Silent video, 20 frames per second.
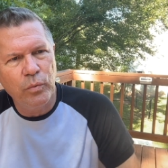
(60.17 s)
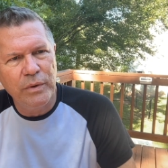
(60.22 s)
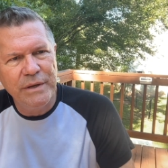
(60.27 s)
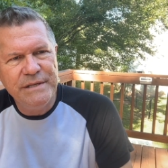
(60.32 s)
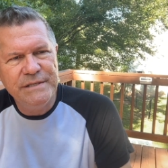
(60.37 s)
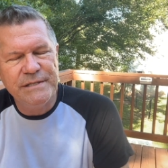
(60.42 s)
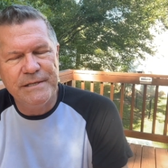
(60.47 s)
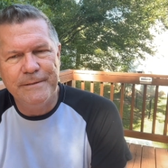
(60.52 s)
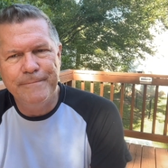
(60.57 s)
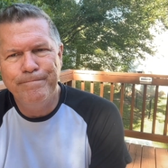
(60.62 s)

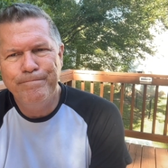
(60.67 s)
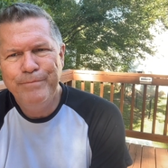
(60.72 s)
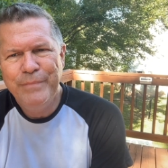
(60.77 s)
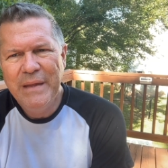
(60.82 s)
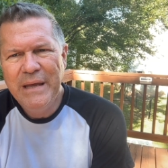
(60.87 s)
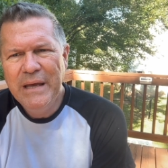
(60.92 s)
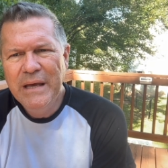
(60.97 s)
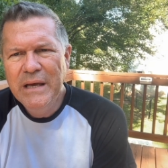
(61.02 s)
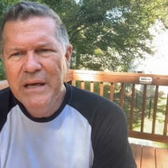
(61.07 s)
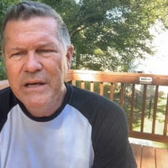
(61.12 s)
reason.
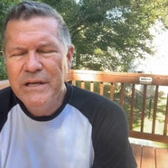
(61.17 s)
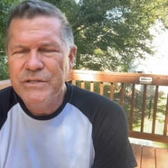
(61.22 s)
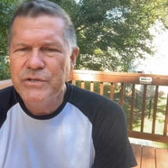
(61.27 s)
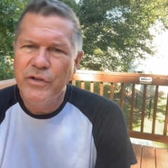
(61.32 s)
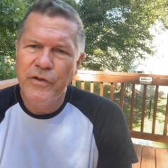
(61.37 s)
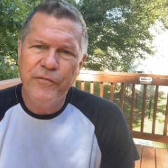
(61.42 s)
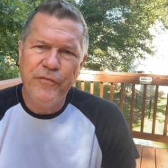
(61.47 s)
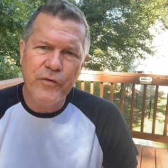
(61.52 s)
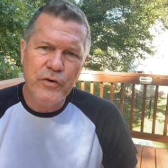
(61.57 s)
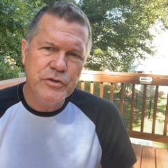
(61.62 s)
So
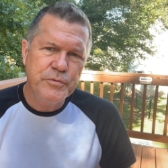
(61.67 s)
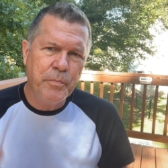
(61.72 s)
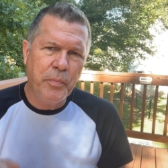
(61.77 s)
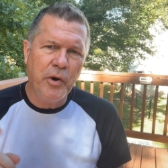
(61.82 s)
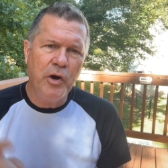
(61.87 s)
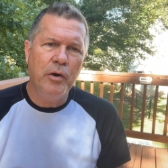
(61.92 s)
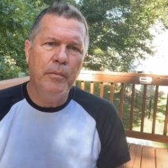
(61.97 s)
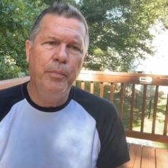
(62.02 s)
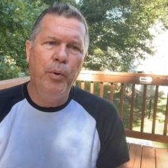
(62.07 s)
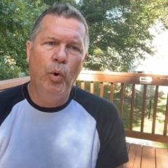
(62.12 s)
the first
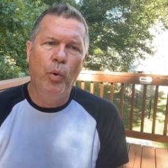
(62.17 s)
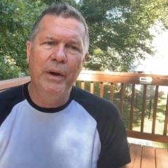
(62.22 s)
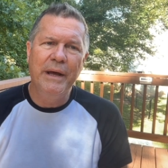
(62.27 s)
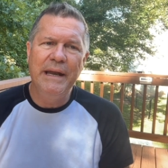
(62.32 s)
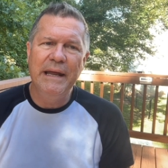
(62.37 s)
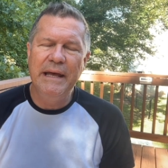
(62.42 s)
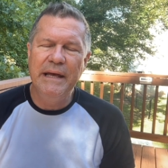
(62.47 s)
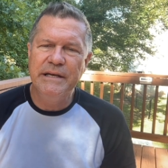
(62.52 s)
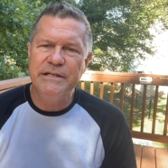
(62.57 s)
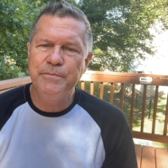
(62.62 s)
prayer point
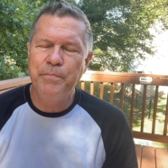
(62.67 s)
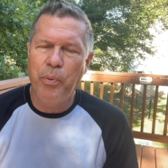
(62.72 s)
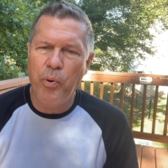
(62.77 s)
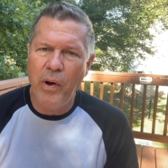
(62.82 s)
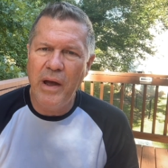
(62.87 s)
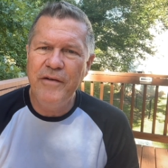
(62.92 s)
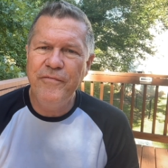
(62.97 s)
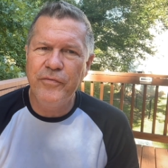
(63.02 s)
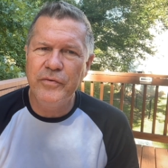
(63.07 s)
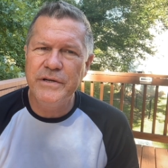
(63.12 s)
is
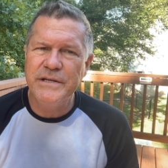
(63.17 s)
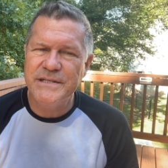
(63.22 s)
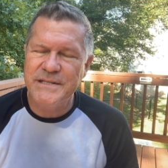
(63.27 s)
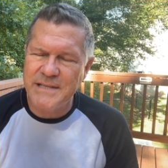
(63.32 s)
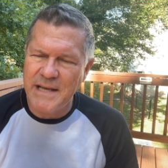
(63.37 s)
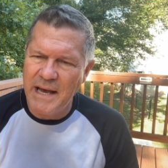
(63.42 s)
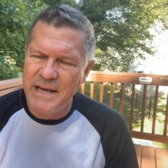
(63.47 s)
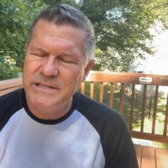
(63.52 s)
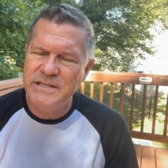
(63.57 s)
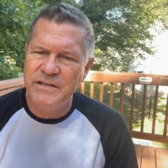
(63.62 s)
pray for
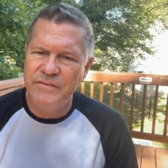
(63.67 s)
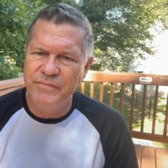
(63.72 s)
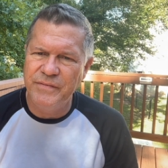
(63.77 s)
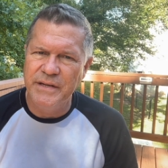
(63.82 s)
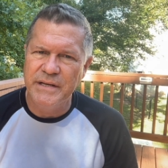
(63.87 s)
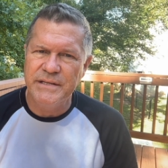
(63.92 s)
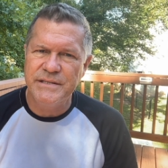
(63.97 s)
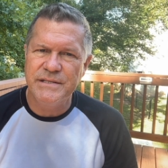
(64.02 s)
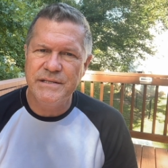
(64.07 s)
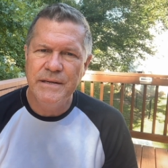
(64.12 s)

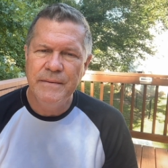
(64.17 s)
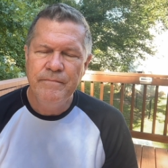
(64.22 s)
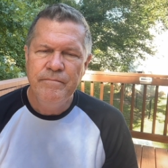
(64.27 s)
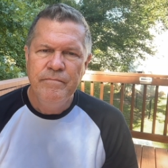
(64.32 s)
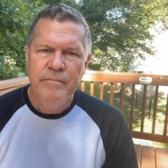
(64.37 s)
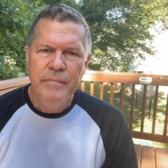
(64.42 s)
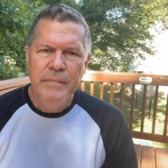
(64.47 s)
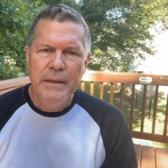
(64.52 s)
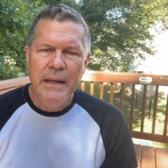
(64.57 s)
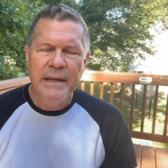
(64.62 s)
decisiveness.
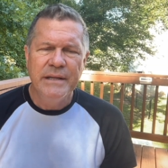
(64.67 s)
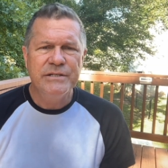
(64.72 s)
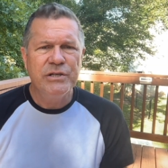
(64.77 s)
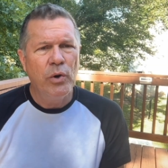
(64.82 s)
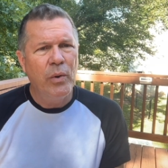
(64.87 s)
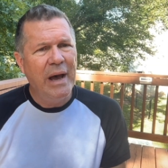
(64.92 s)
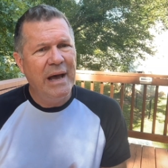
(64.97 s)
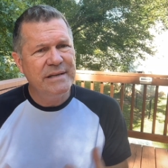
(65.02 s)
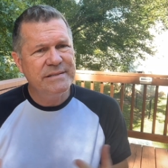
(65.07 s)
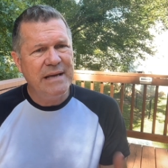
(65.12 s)
And
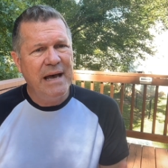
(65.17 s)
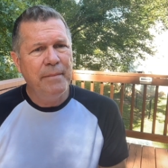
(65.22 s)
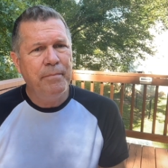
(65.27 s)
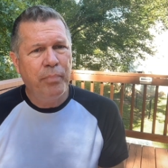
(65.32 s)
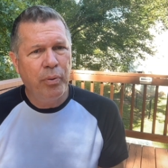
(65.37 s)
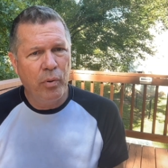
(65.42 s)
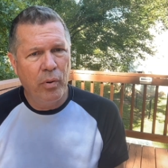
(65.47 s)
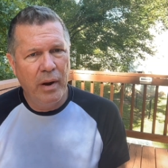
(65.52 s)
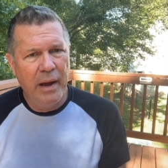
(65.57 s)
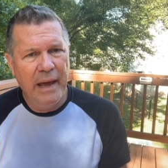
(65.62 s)
so as I
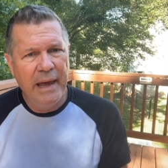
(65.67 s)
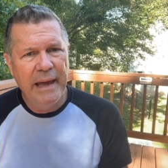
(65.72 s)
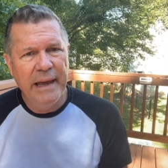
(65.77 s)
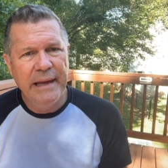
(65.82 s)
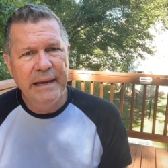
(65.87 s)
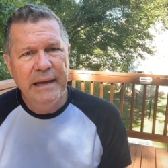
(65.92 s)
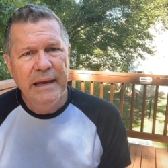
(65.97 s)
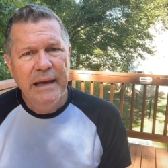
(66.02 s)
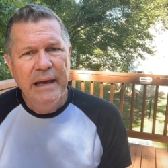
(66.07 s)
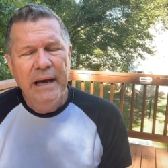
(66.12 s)

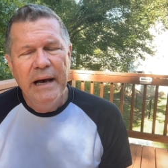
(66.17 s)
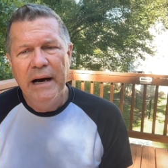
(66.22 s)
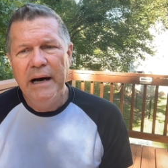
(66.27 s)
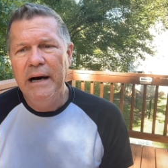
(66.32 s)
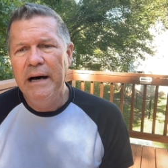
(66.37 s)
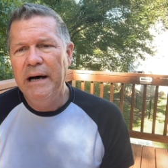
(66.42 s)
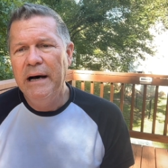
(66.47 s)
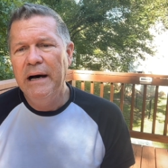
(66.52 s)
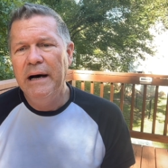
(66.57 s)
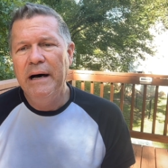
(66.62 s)
pray,
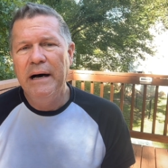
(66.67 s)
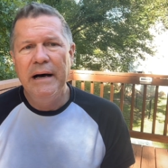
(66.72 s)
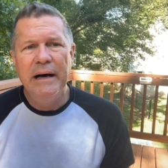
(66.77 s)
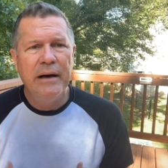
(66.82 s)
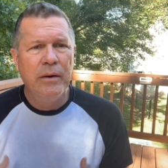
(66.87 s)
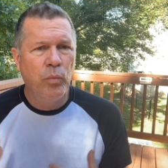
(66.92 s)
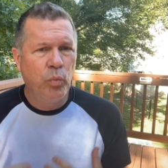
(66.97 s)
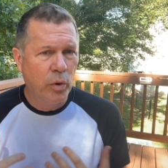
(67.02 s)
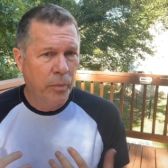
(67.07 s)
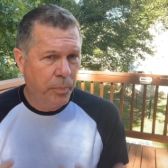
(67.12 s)

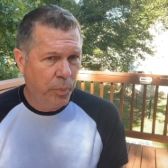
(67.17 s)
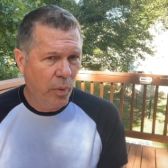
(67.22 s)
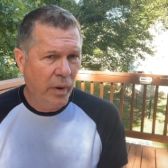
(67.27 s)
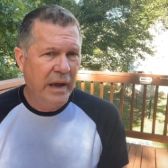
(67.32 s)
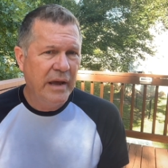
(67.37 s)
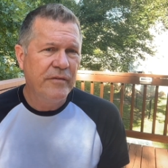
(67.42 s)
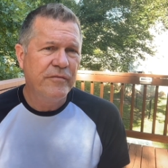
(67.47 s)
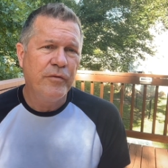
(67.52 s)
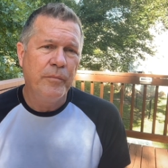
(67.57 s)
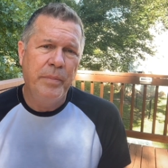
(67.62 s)
uh, we're
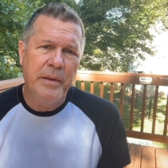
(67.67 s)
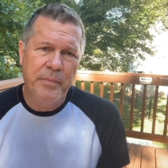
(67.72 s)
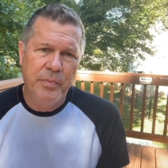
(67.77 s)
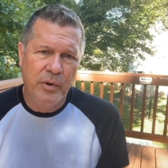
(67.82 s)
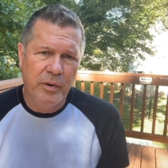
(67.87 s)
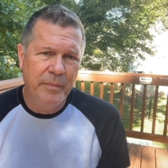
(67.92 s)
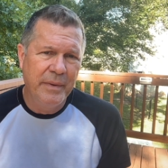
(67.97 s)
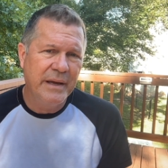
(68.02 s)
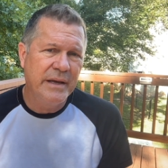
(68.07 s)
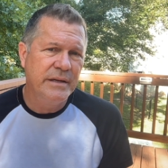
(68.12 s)
praying for people
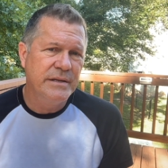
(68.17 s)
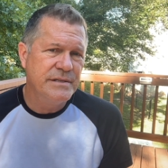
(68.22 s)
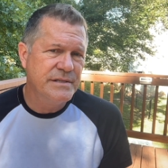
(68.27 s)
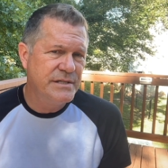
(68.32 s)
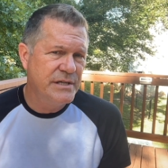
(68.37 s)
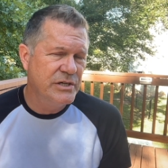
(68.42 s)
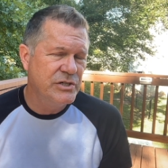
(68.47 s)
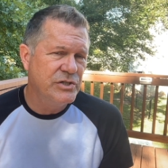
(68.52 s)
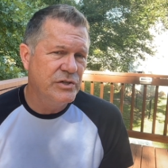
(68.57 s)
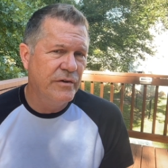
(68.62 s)
to make a
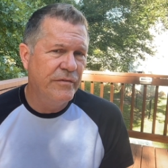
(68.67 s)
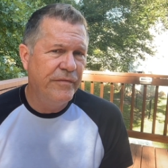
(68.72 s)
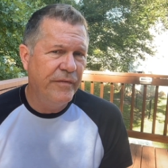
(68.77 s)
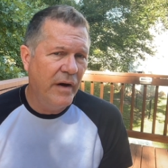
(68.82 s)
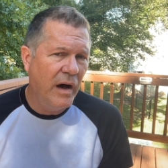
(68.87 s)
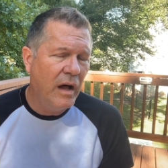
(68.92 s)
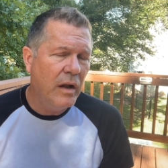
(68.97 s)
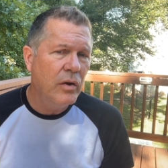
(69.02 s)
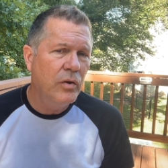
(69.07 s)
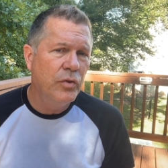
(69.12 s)
decision to
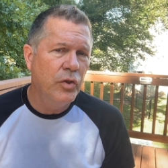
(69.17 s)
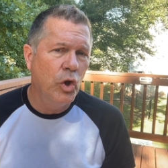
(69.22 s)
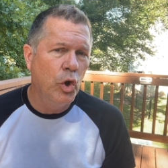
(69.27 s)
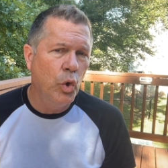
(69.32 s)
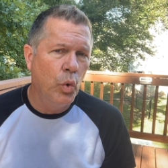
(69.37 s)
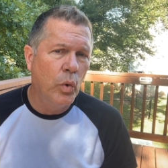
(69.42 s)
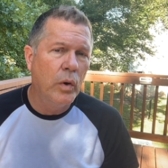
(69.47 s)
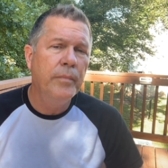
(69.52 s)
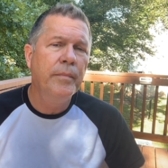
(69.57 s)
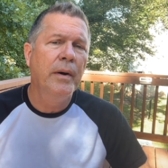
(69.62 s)
follow the
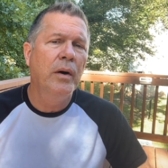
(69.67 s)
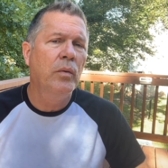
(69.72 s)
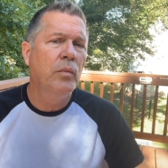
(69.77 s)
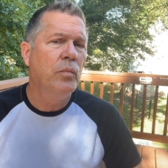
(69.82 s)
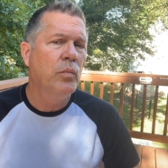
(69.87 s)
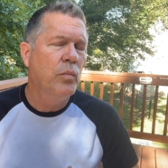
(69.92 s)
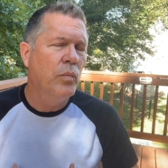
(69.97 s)
Lord, but